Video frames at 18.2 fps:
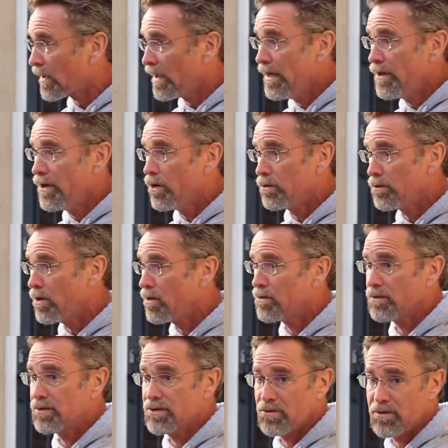and no
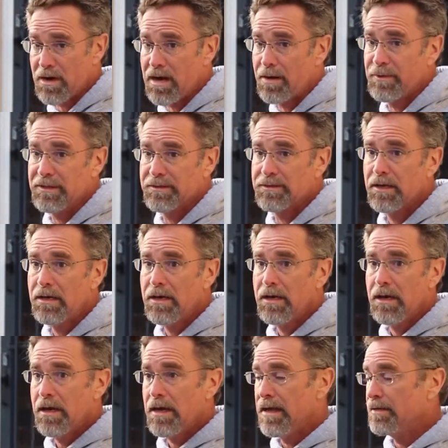local tsunamis.
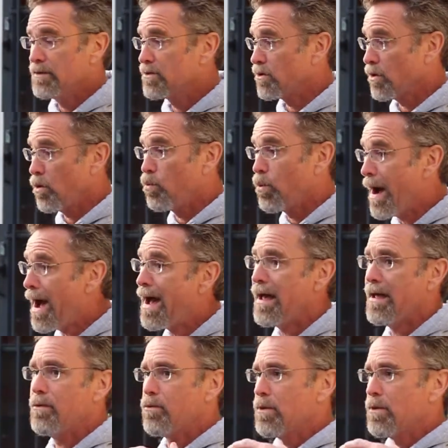And so why?